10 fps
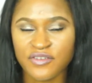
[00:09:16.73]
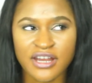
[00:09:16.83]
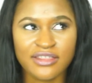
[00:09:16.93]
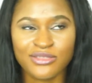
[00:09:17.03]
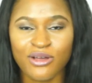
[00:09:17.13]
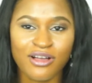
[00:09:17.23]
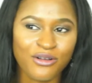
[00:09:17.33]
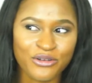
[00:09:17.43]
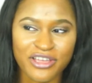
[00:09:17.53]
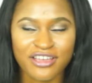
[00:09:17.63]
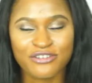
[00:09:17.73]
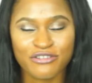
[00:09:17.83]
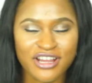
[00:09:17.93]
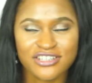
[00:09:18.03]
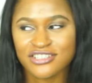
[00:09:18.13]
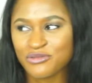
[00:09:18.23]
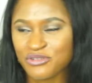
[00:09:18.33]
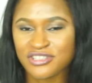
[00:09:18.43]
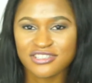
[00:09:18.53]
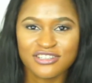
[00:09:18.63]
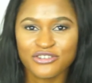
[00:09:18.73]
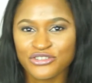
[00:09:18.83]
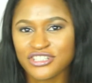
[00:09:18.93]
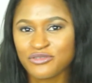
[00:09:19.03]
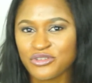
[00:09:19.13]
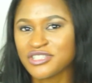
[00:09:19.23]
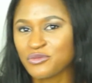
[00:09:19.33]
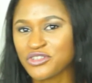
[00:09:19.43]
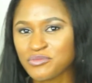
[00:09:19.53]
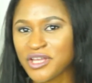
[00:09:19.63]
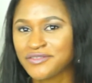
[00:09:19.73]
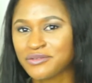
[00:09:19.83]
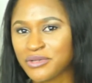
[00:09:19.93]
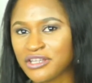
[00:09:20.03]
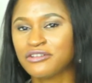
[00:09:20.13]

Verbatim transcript: And I thought, oh, okay, great, she wants, you know, she wants what's best for me,